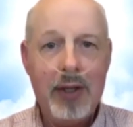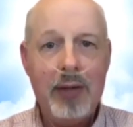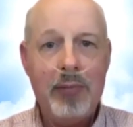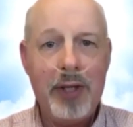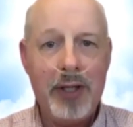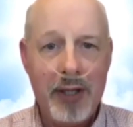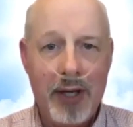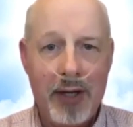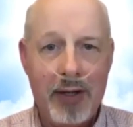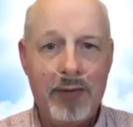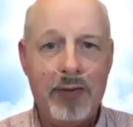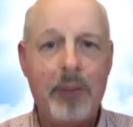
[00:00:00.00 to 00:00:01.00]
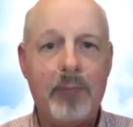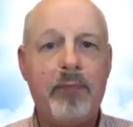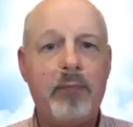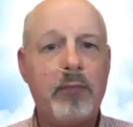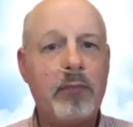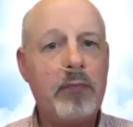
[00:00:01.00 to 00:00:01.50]
Because
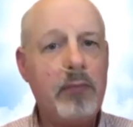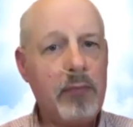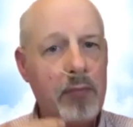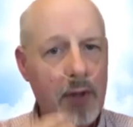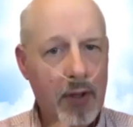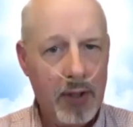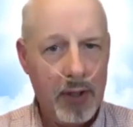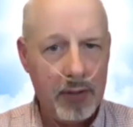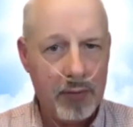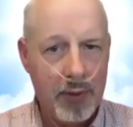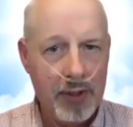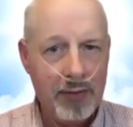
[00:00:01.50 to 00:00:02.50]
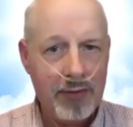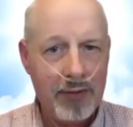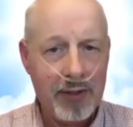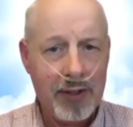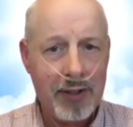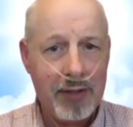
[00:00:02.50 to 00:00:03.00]
in
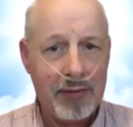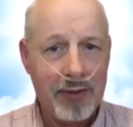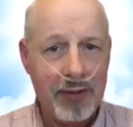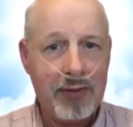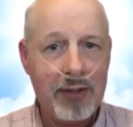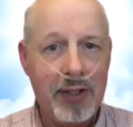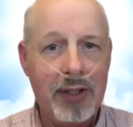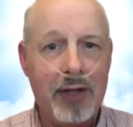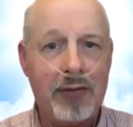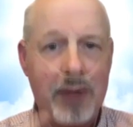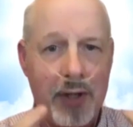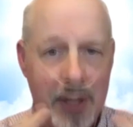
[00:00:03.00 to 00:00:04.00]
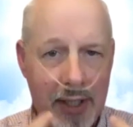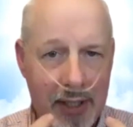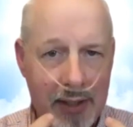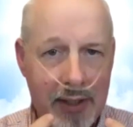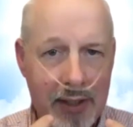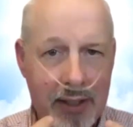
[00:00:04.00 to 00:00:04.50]
2016, I started
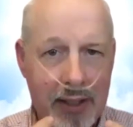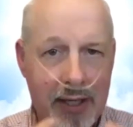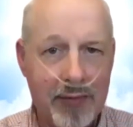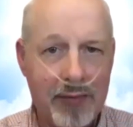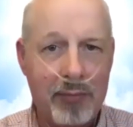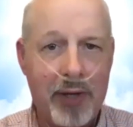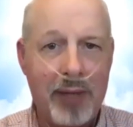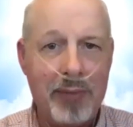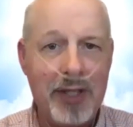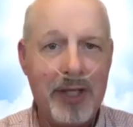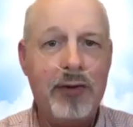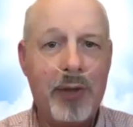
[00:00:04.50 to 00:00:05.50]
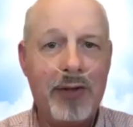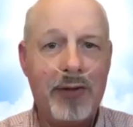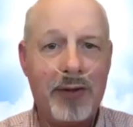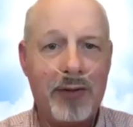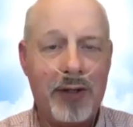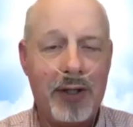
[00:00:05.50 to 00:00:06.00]
inhaling the gas, and by
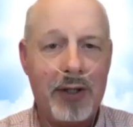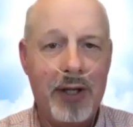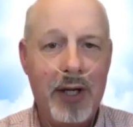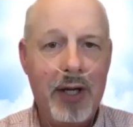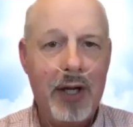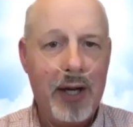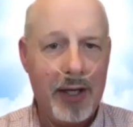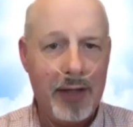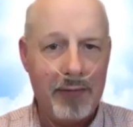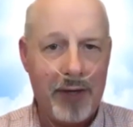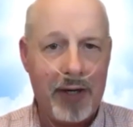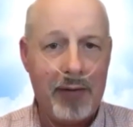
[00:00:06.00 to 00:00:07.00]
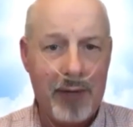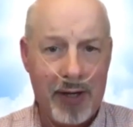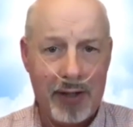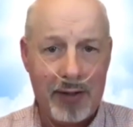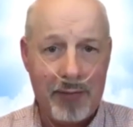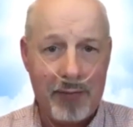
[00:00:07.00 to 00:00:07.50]
mid-2016, I
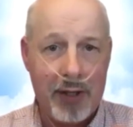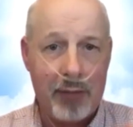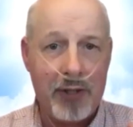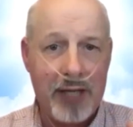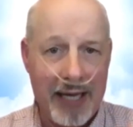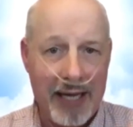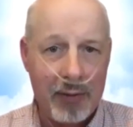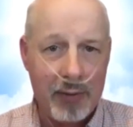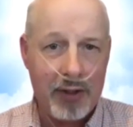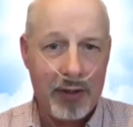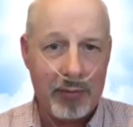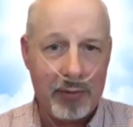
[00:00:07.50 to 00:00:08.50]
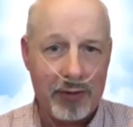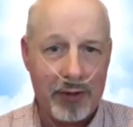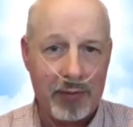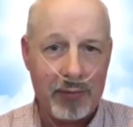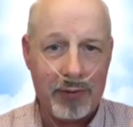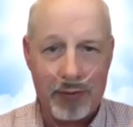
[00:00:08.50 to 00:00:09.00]
developed the AquaCure
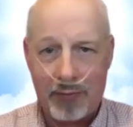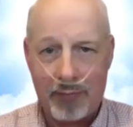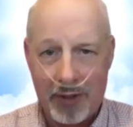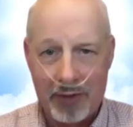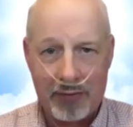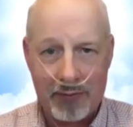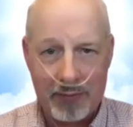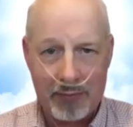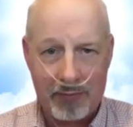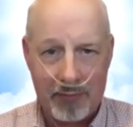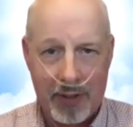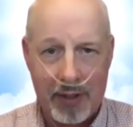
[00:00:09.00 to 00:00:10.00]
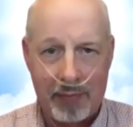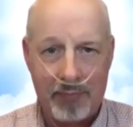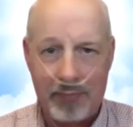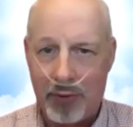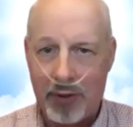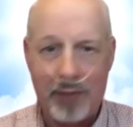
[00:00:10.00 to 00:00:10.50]
machine, which is much
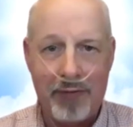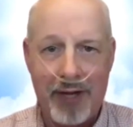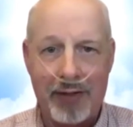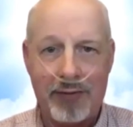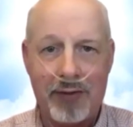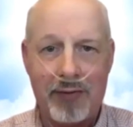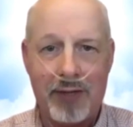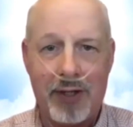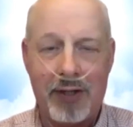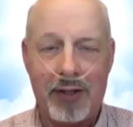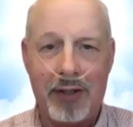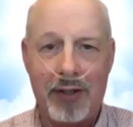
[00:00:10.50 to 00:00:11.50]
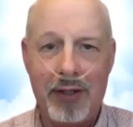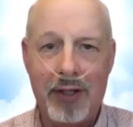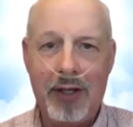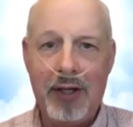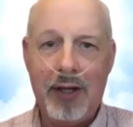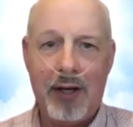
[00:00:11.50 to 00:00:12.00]
more advanced. It's like the
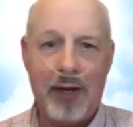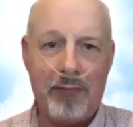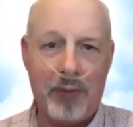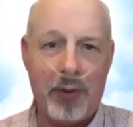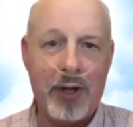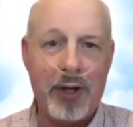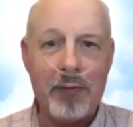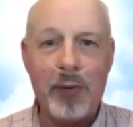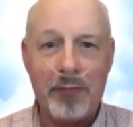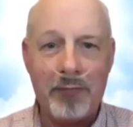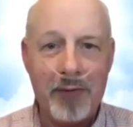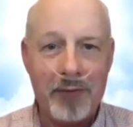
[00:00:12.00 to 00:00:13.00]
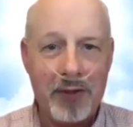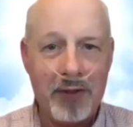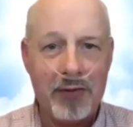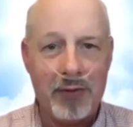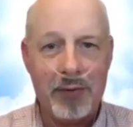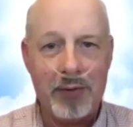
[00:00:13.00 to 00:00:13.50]
Ford F-150
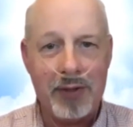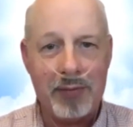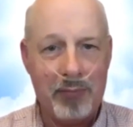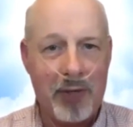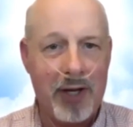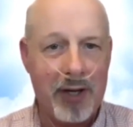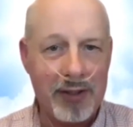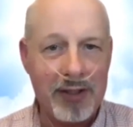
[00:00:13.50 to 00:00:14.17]
to a Model T,